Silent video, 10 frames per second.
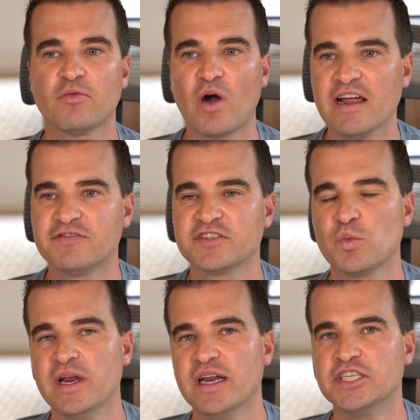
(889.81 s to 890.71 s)
Thrive
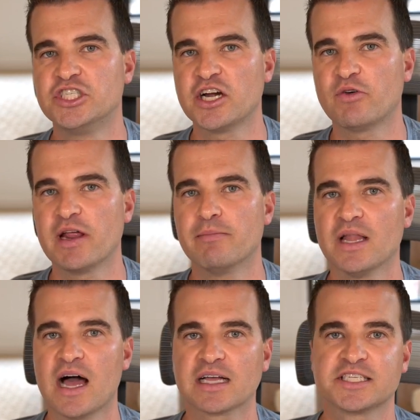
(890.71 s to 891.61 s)
Suite and
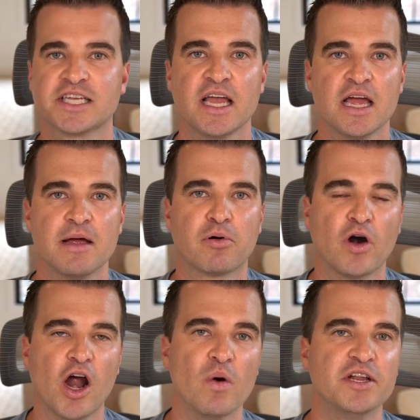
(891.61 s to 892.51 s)
Generate Blocks
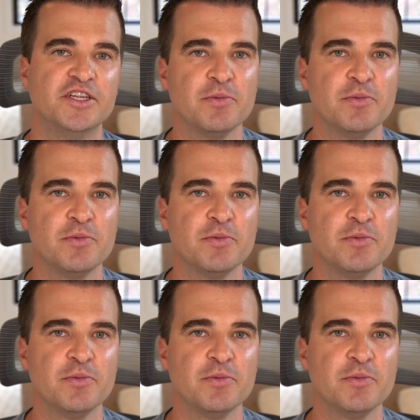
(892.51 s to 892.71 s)
Pro.